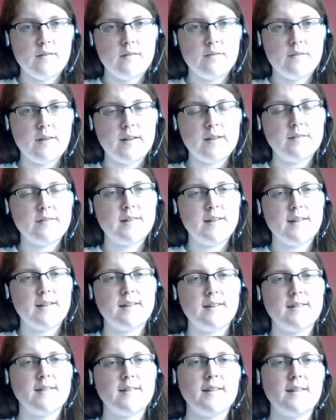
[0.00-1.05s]
Thankfully,
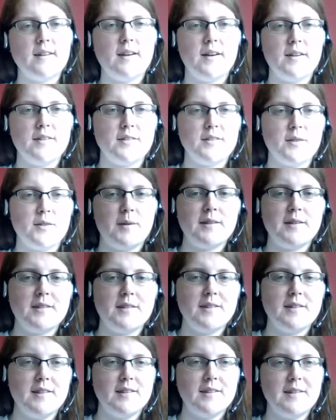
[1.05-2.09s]
this is the last
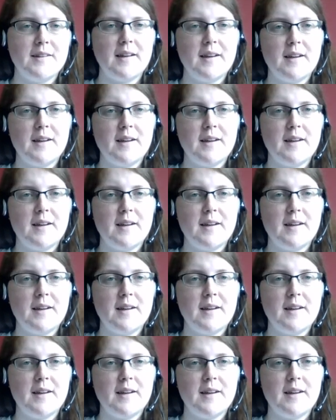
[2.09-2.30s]
question.